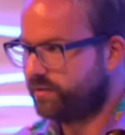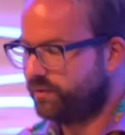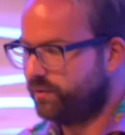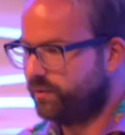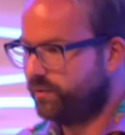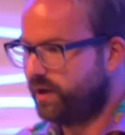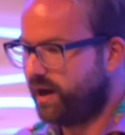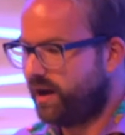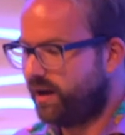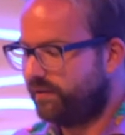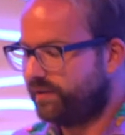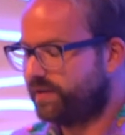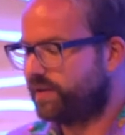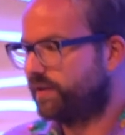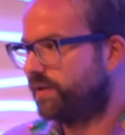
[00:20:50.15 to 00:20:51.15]
to have
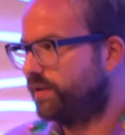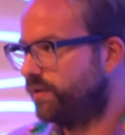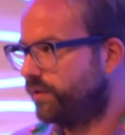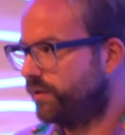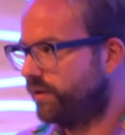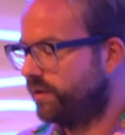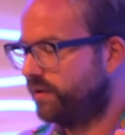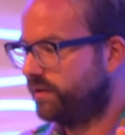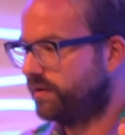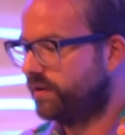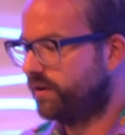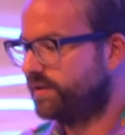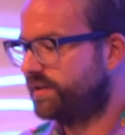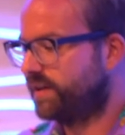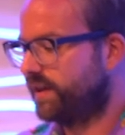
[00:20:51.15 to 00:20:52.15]
a secure
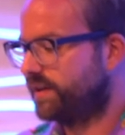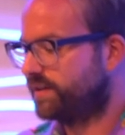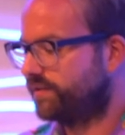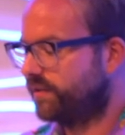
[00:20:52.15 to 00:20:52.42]
context